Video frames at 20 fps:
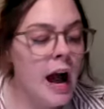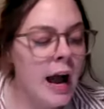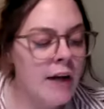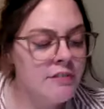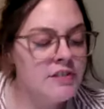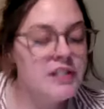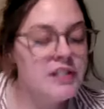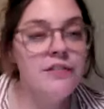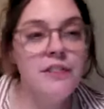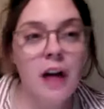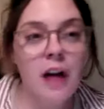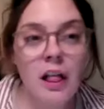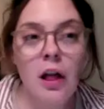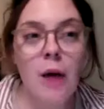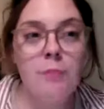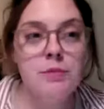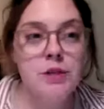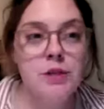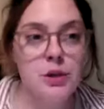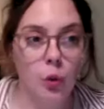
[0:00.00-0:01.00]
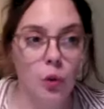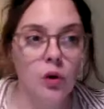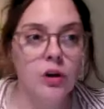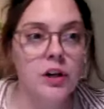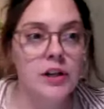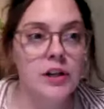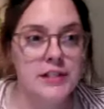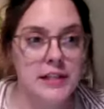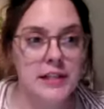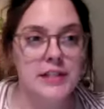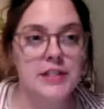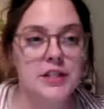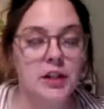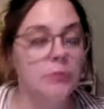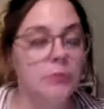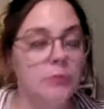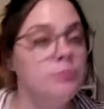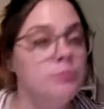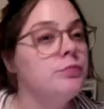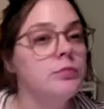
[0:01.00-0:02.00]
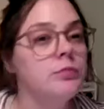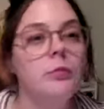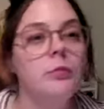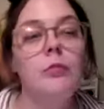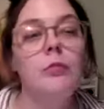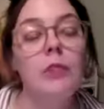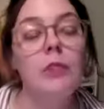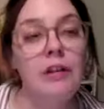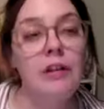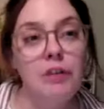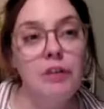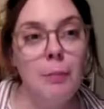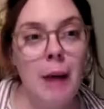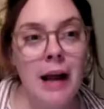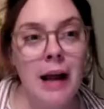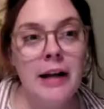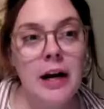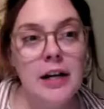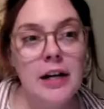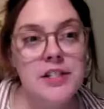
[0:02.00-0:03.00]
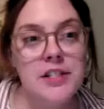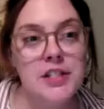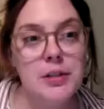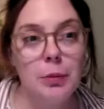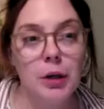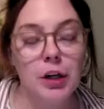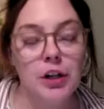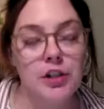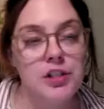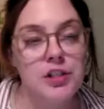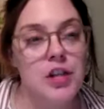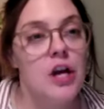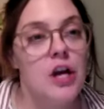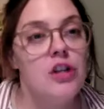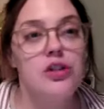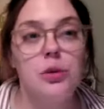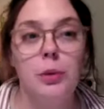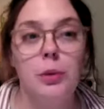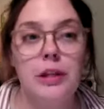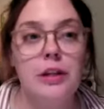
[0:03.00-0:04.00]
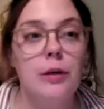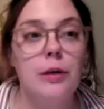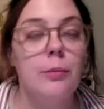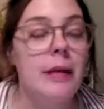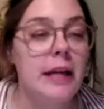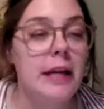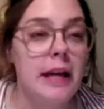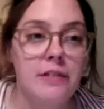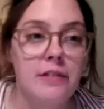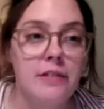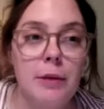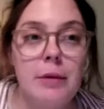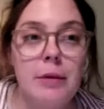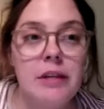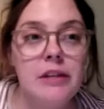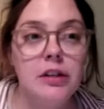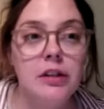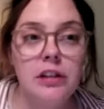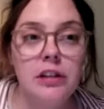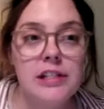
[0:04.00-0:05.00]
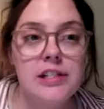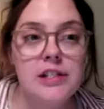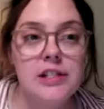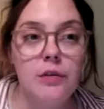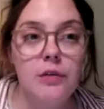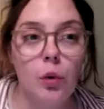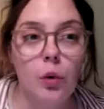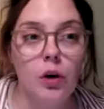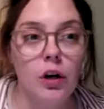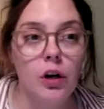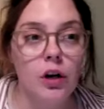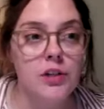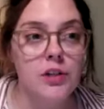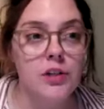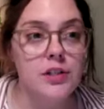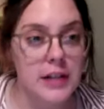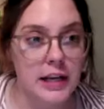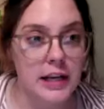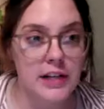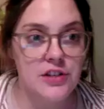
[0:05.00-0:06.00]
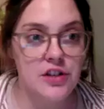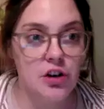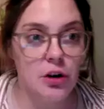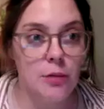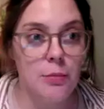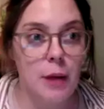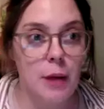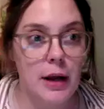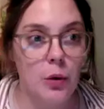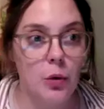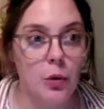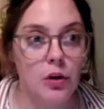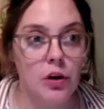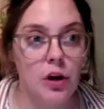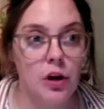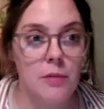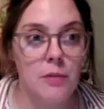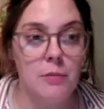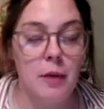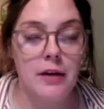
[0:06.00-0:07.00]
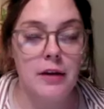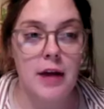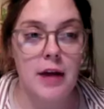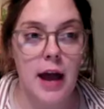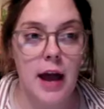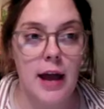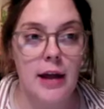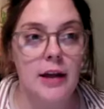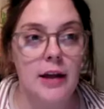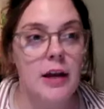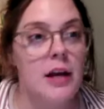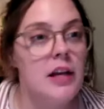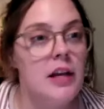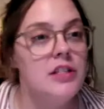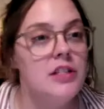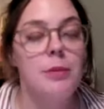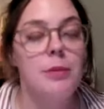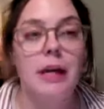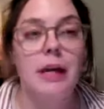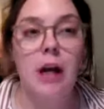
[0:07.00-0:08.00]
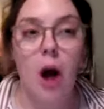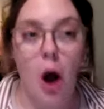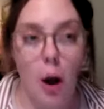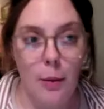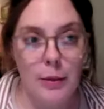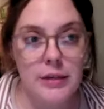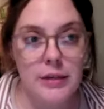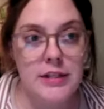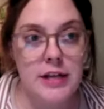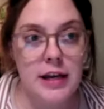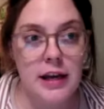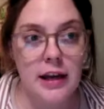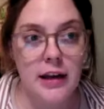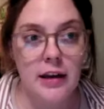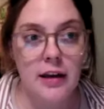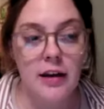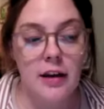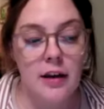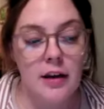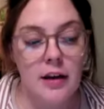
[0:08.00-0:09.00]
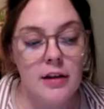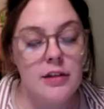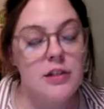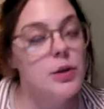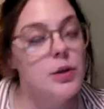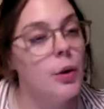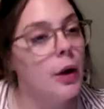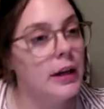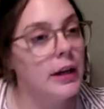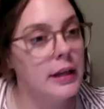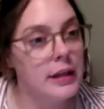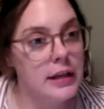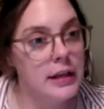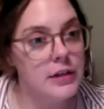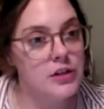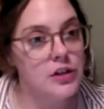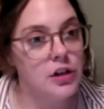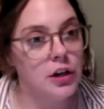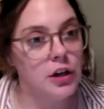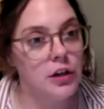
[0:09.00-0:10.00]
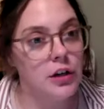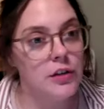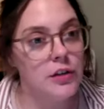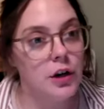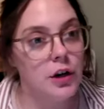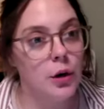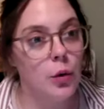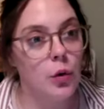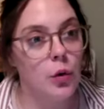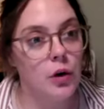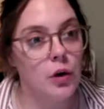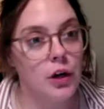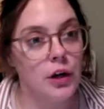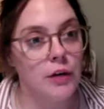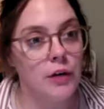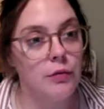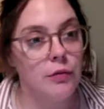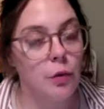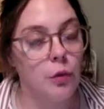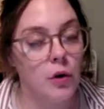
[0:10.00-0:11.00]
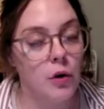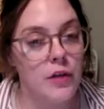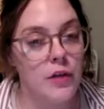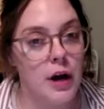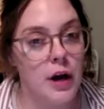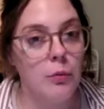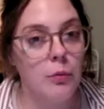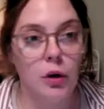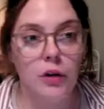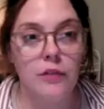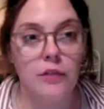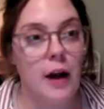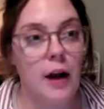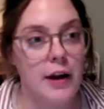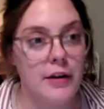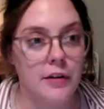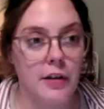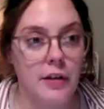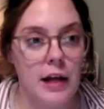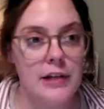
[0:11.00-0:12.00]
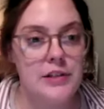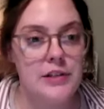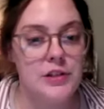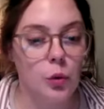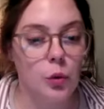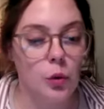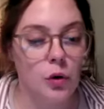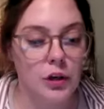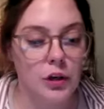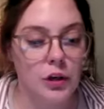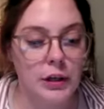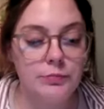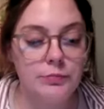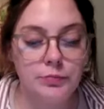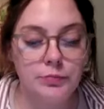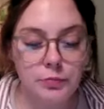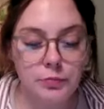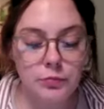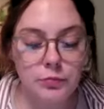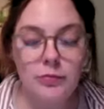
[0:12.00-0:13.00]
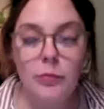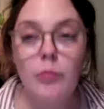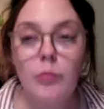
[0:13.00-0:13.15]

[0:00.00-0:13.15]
I have developed an order system for my customers to either be giving me their list of orders to enter on my order on Monday, to be commenting so I can enter their order for them or finalize their order.